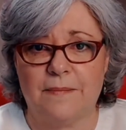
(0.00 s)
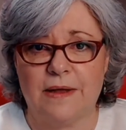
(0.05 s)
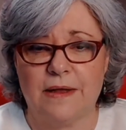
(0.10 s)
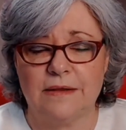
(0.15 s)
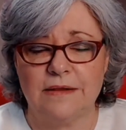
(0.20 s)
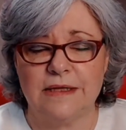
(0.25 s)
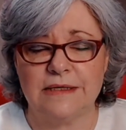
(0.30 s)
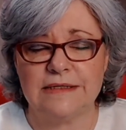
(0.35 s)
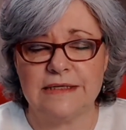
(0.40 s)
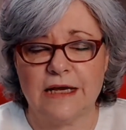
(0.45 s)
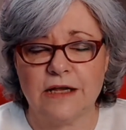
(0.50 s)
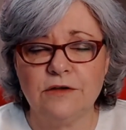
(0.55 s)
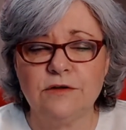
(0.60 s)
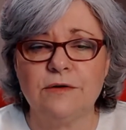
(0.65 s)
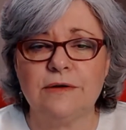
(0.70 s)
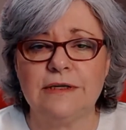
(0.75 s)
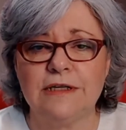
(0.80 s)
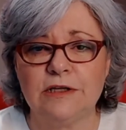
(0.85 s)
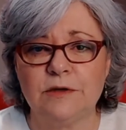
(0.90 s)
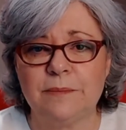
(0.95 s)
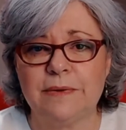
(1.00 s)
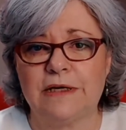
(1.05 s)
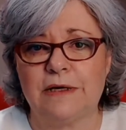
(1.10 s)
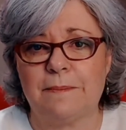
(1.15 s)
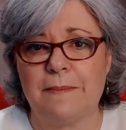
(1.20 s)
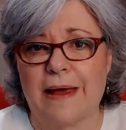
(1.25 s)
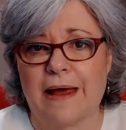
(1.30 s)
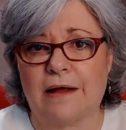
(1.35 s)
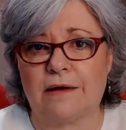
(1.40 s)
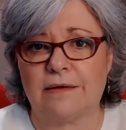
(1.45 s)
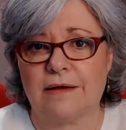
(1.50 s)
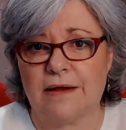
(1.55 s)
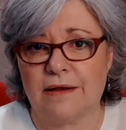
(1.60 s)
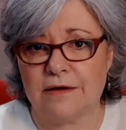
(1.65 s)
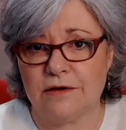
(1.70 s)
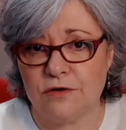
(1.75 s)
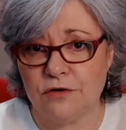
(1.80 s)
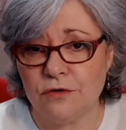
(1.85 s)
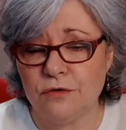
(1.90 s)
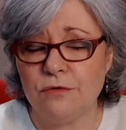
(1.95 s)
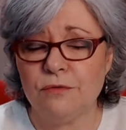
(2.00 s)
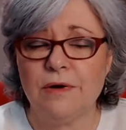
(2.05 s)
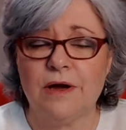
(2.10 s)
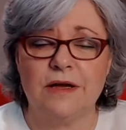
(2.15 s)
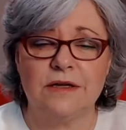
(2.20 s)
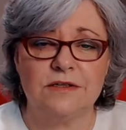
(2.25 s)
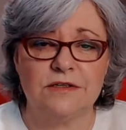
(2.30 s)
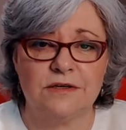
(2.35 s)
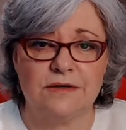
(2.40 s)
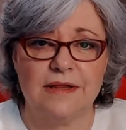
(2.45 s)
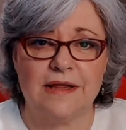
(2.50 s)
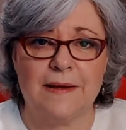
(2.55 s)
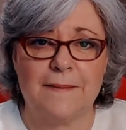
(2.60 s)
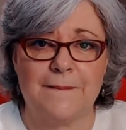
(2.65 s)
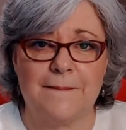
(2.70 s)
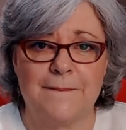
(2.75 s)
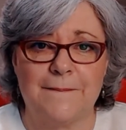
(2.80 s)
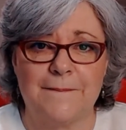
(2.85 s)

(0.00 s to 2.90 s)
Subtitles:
that tell you a little bit about you to them.